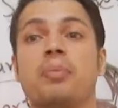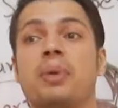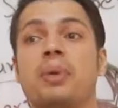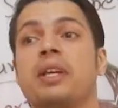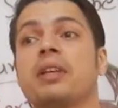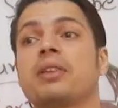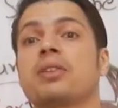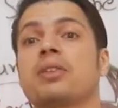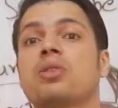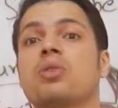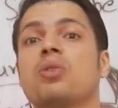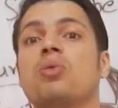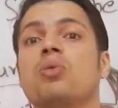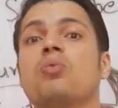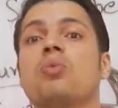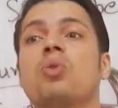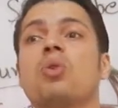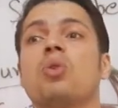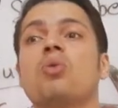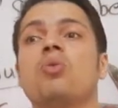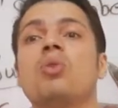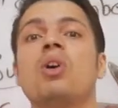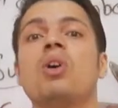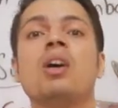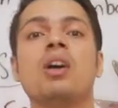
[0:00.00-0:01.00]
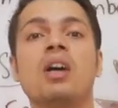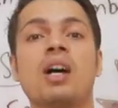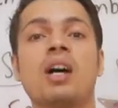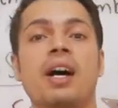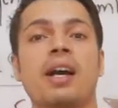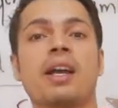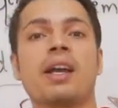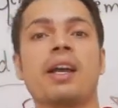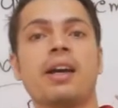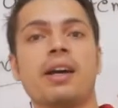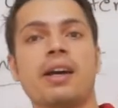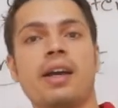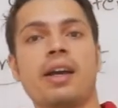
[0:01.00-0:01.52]
appears to move
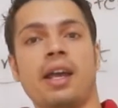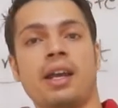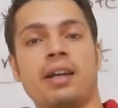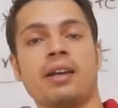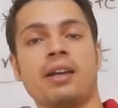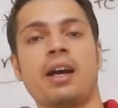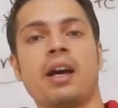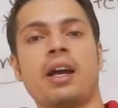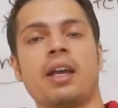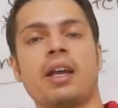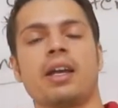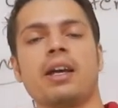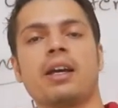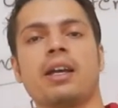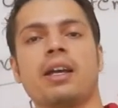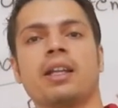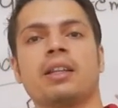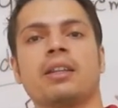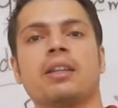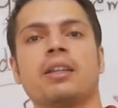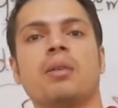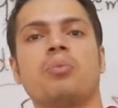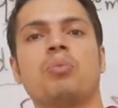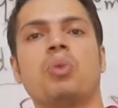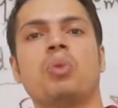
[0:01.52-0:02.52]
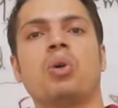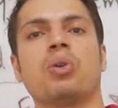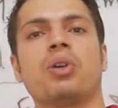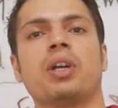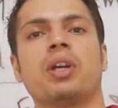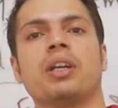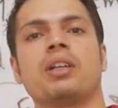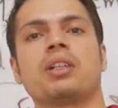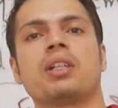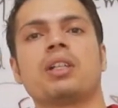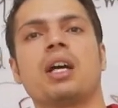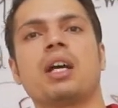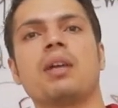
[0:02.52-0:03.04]
higher and higher in the
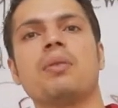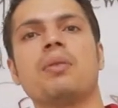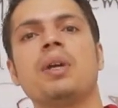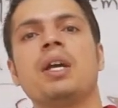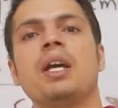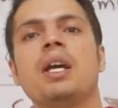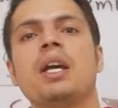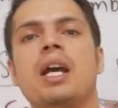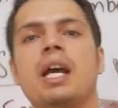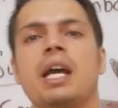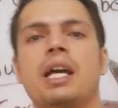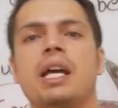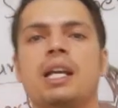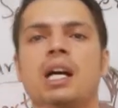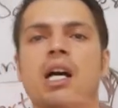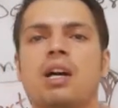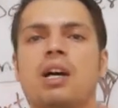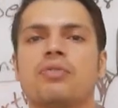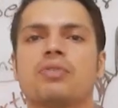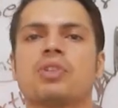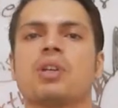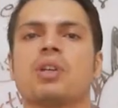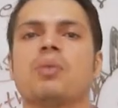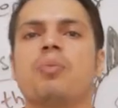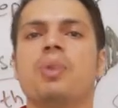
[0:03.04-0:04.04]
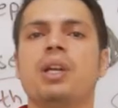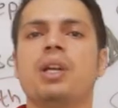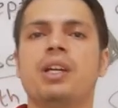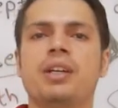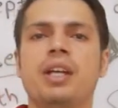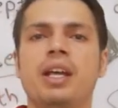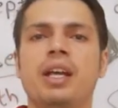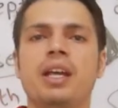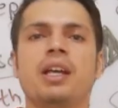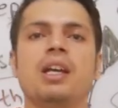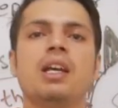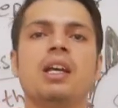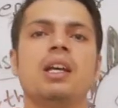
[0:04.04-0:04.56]
morning time, and after
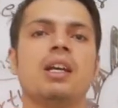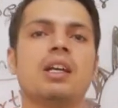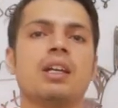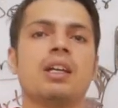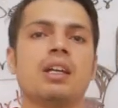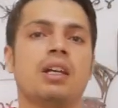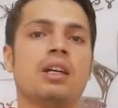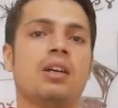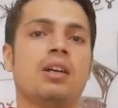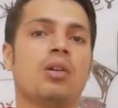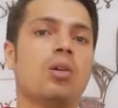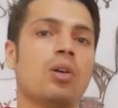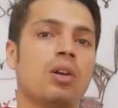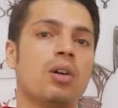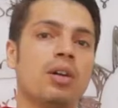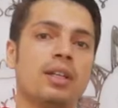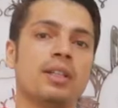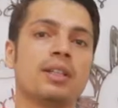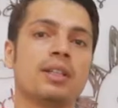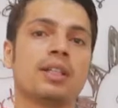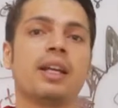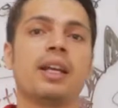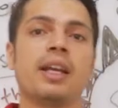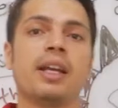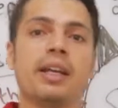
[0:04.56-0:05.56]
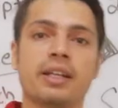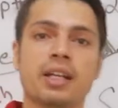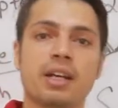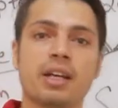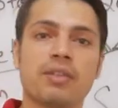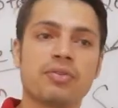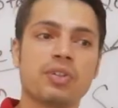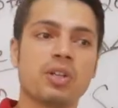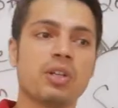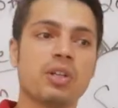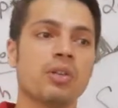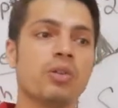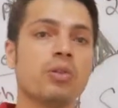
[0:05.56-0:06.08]
midday or in the late
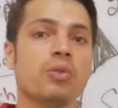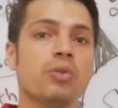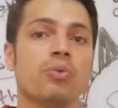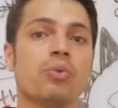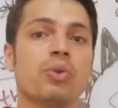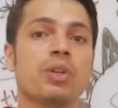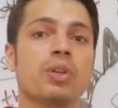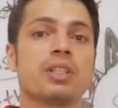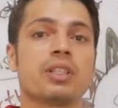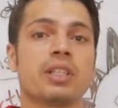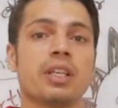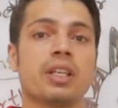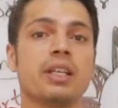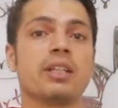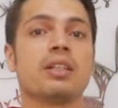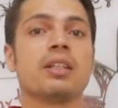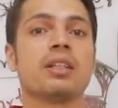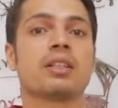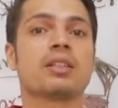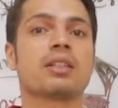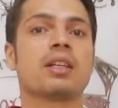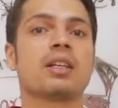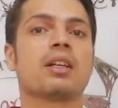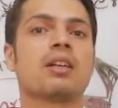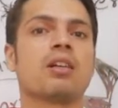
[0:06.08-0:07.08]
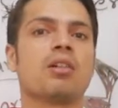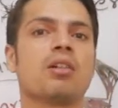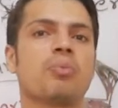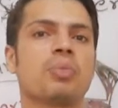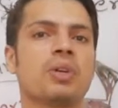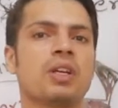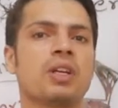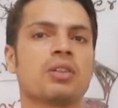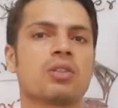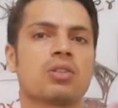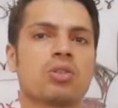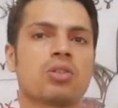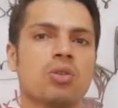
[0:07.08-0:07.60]
afternoon we see the sun
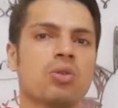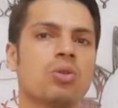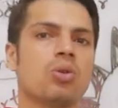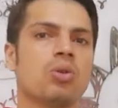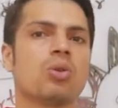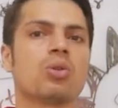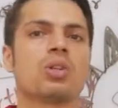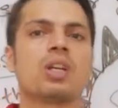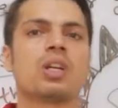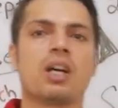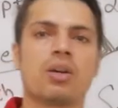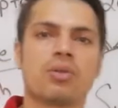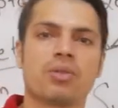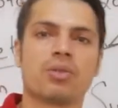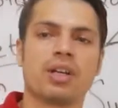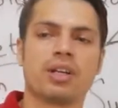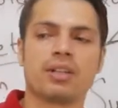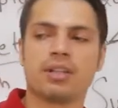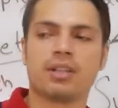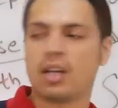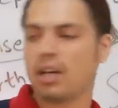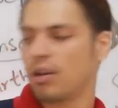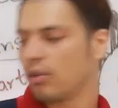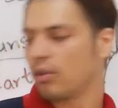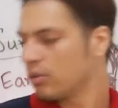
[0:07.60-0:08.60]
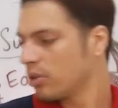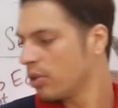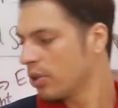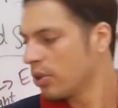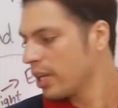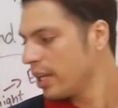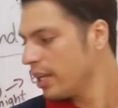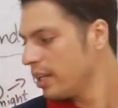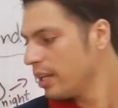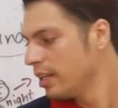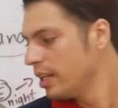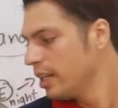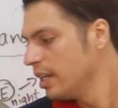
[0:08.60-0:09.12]
appears to go down and down,
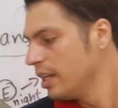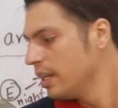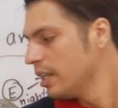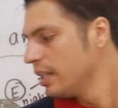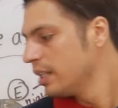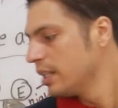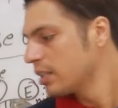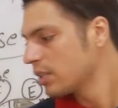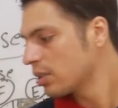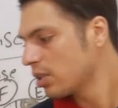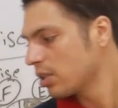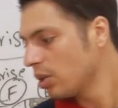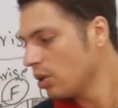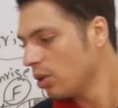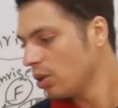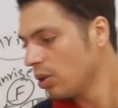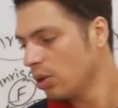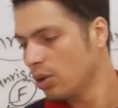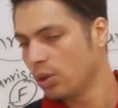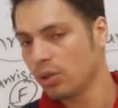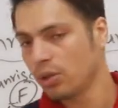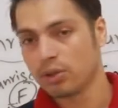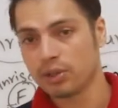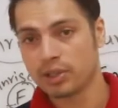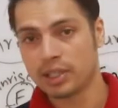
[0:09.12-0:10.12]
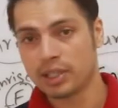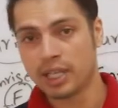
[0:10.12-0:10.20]
okay. So